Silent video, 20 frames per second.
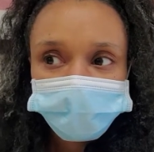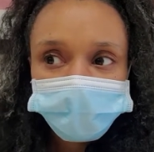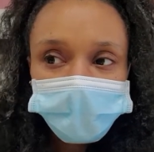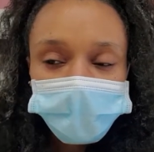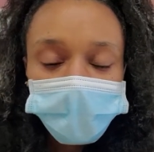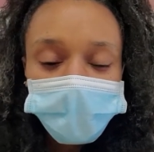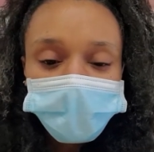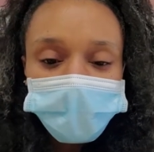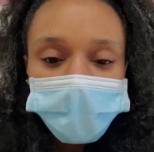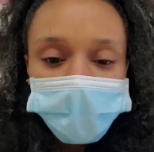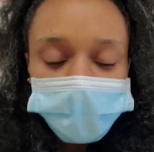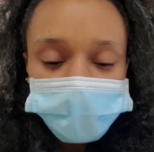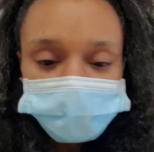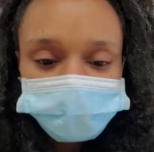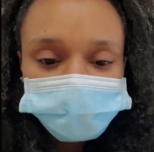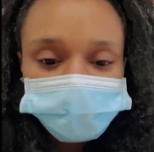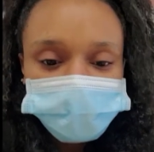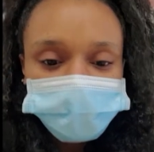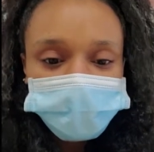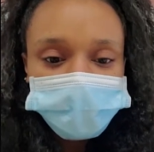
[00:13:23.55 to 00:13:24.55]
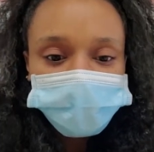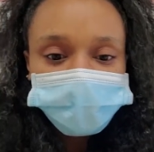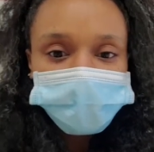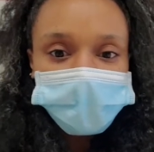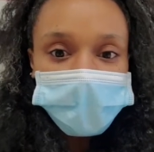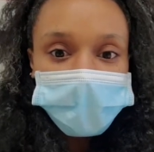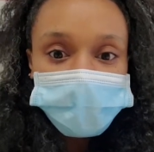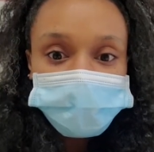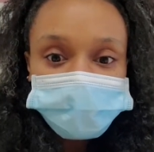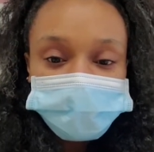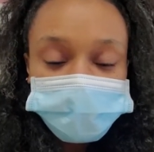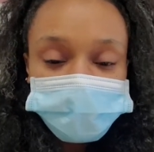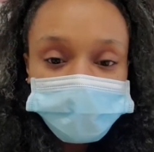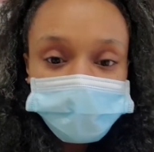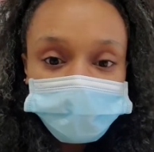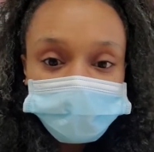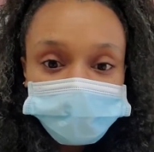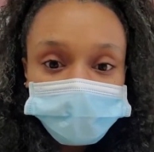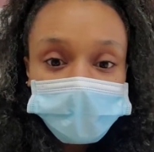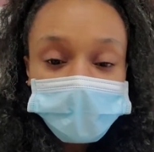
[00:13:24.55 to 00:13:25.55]
a portion of the
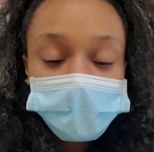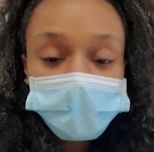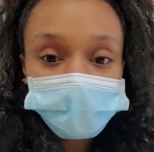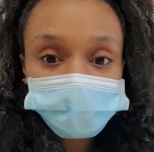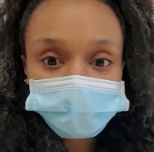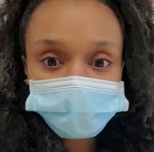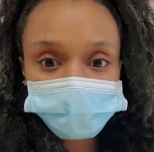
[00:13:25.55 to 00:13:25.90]
$1,800,